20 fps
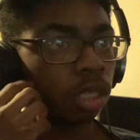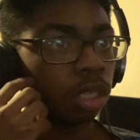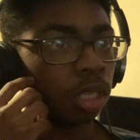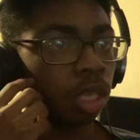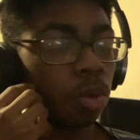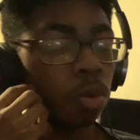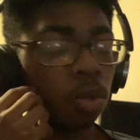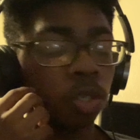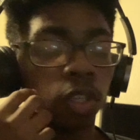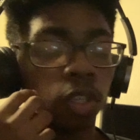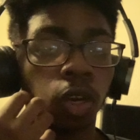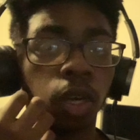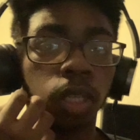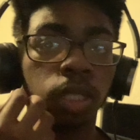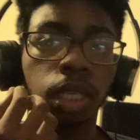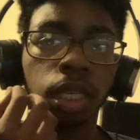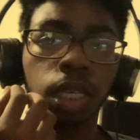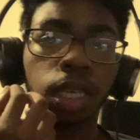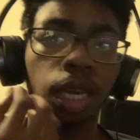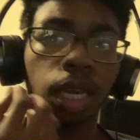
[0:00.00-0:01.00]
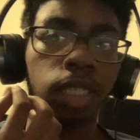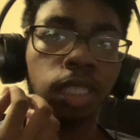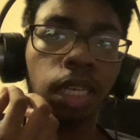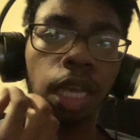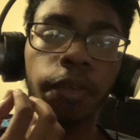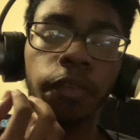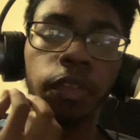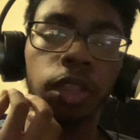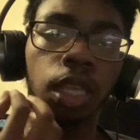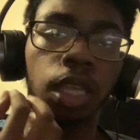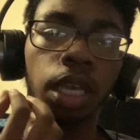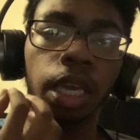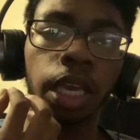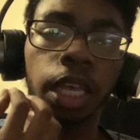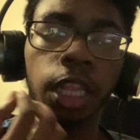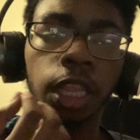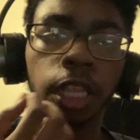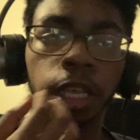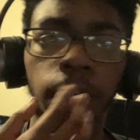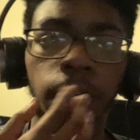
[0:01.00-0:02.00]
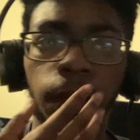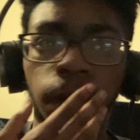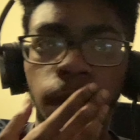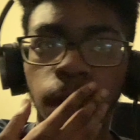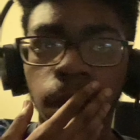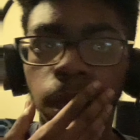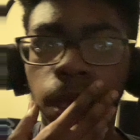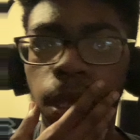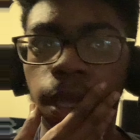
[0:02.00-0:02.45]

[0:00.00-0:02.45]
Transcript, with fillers: It was hard to catch everything in there.